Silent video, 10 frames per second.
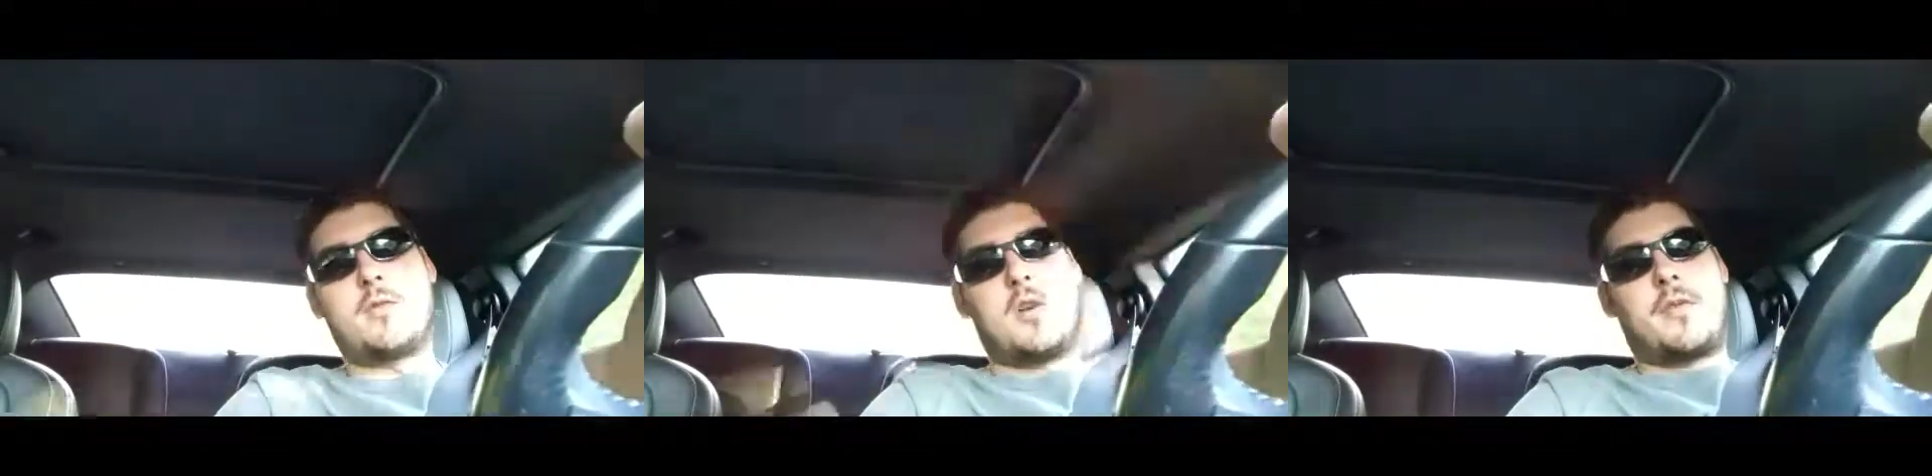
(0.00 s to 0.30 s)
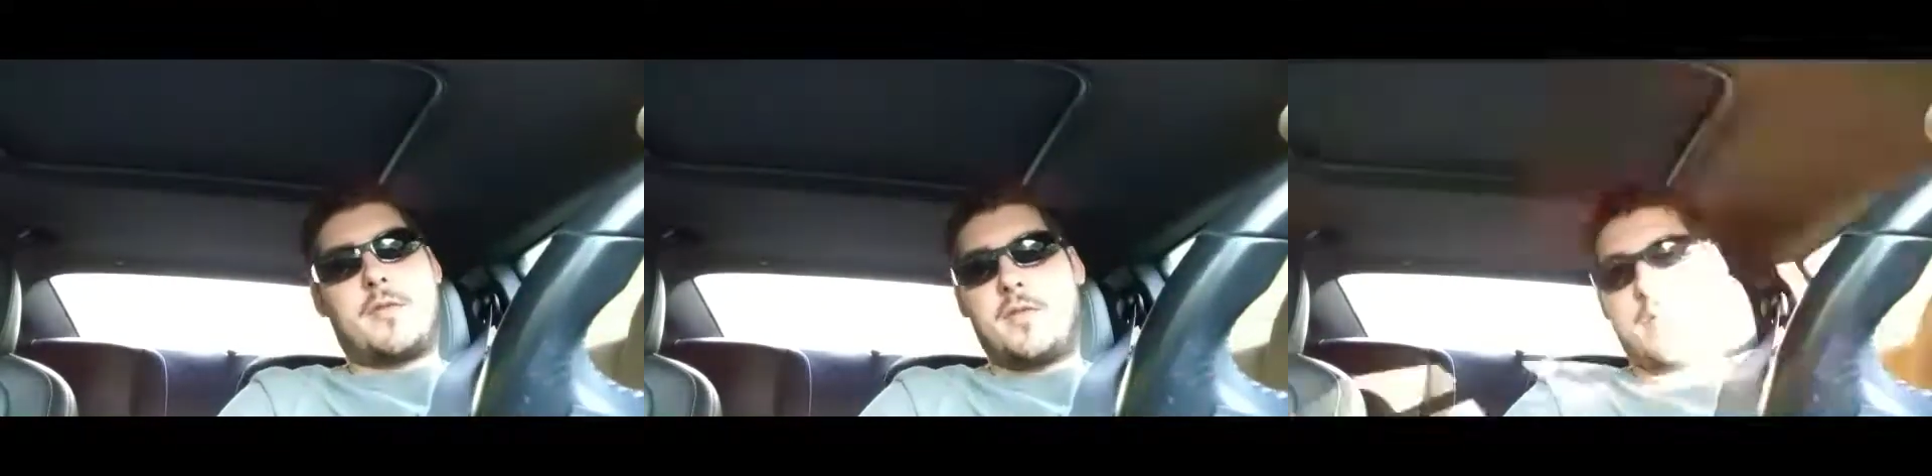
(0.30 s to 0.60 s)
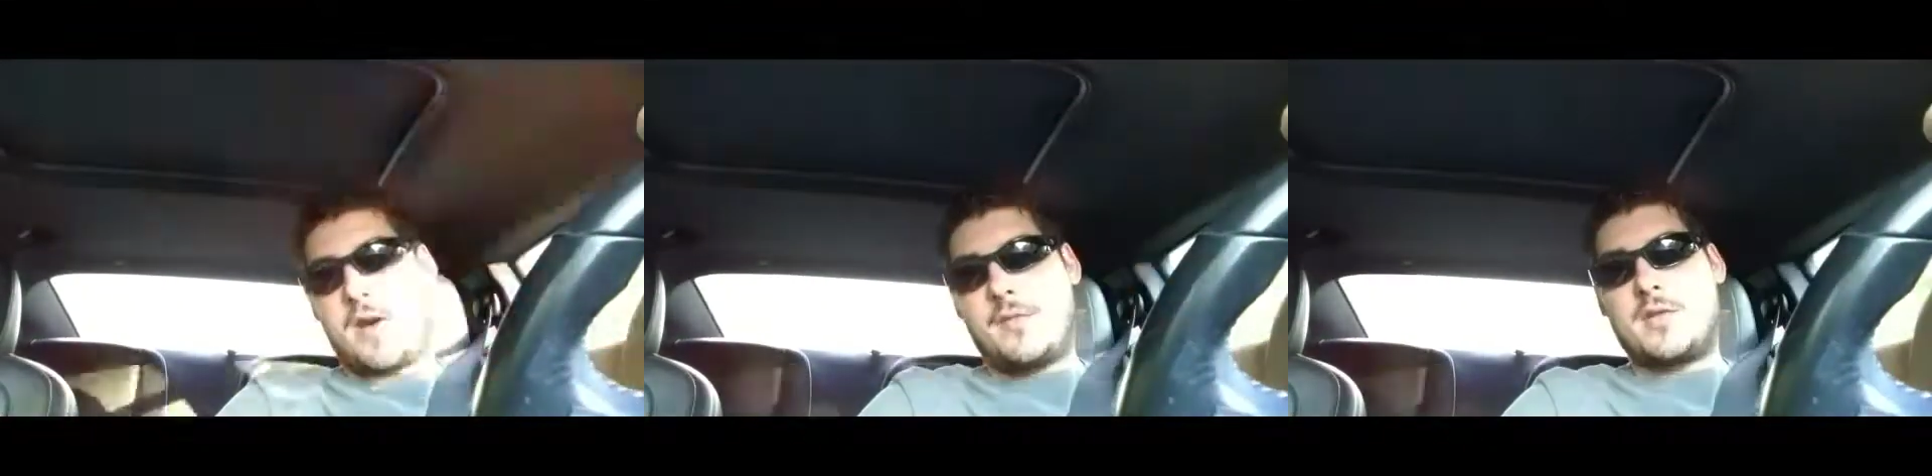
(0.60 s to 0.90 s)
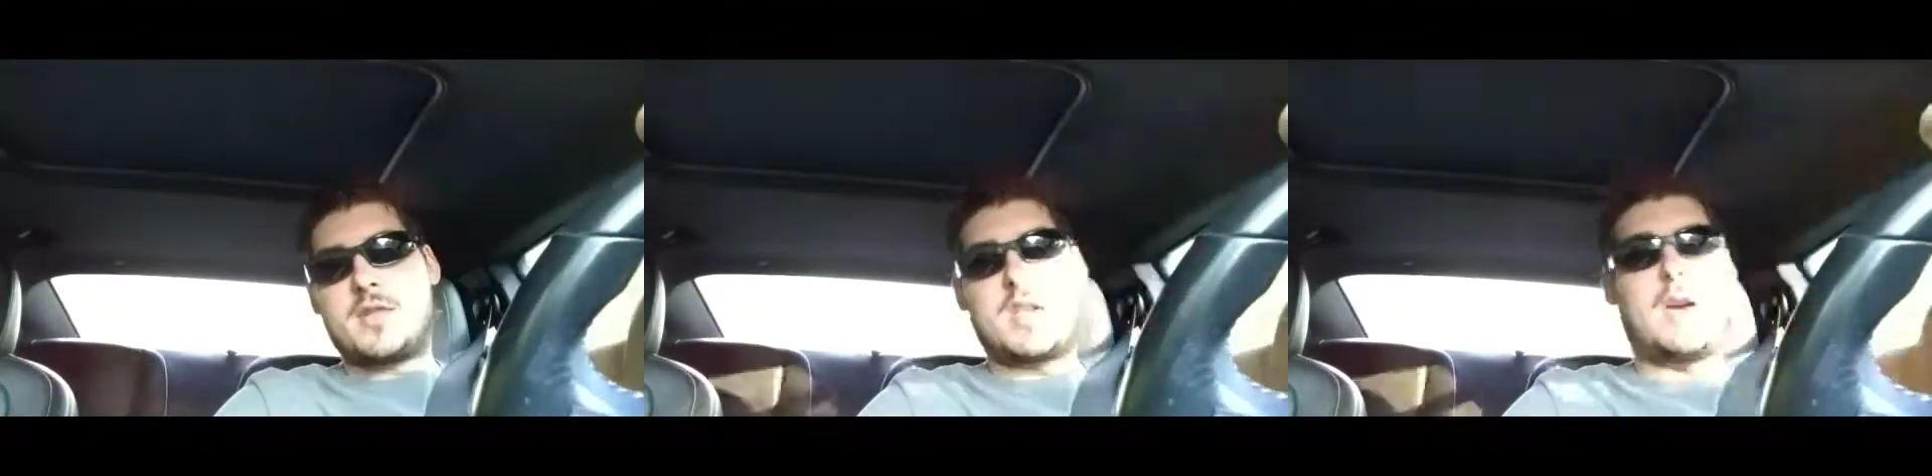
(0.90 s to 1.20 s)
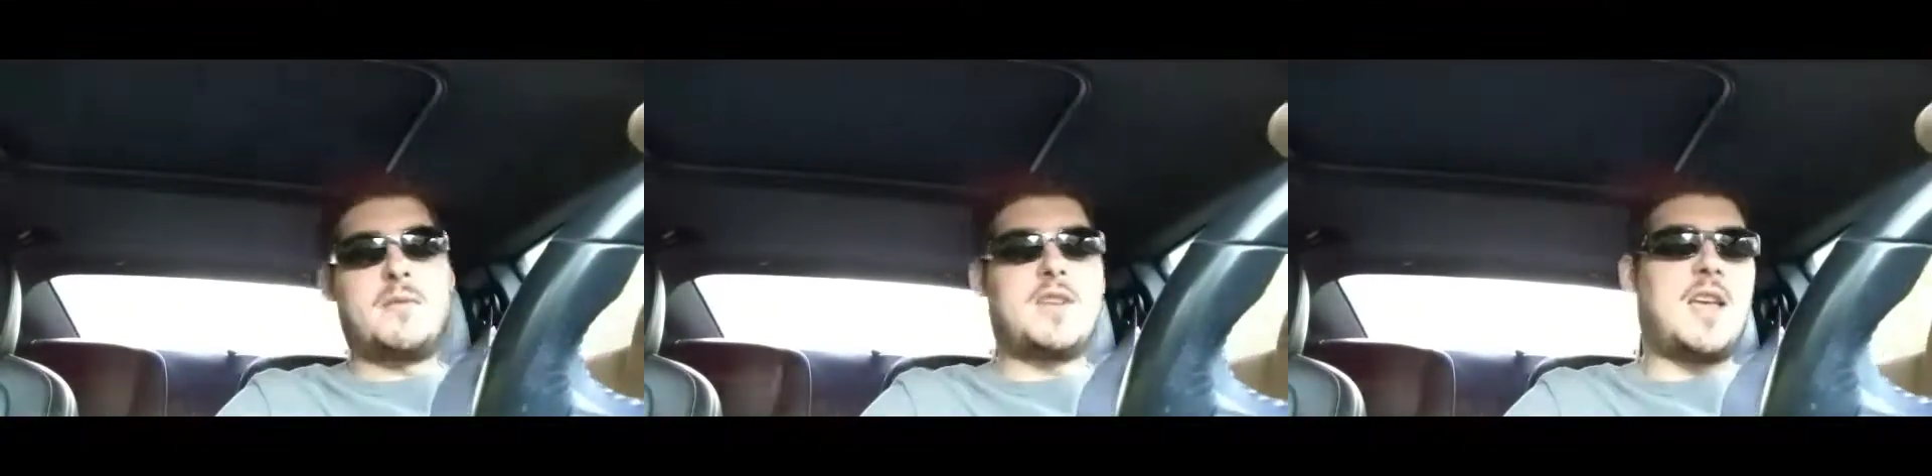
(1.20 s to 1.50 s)
work for the very first
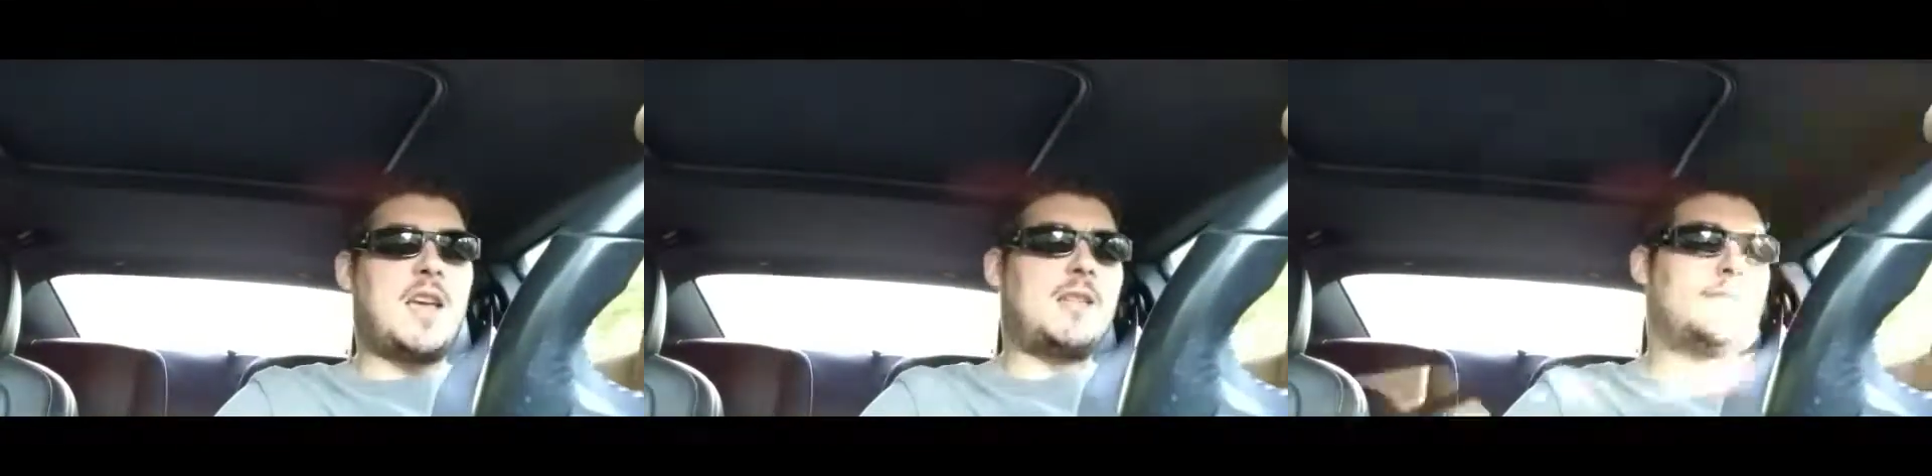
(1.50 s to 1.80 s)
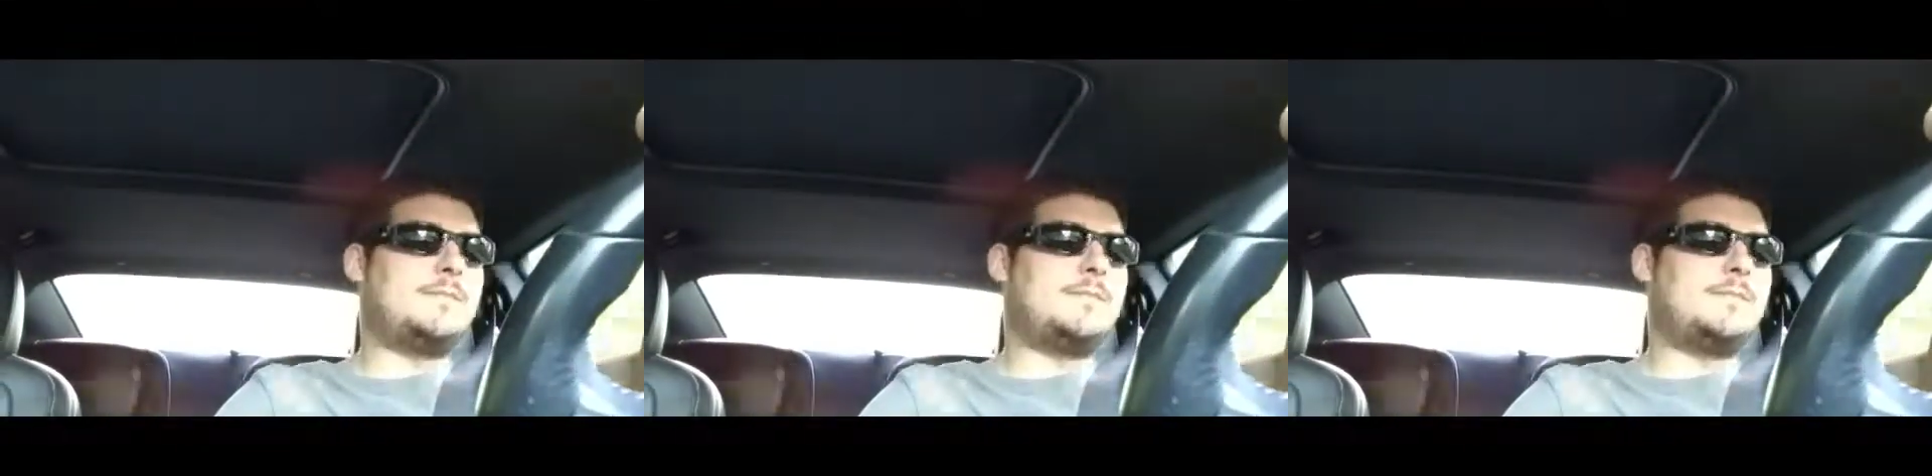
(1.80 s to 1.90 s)
time today.